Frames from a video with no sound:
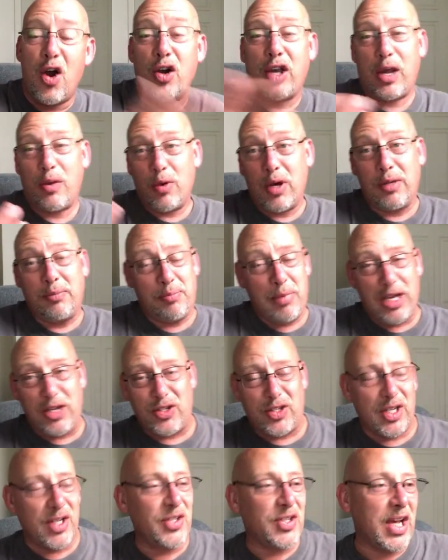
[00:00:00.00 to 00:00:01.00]
Okay, well, makes
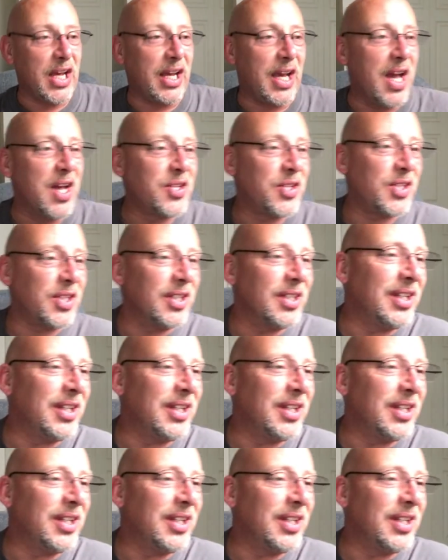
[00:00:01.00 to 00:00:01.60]
sense, I guess.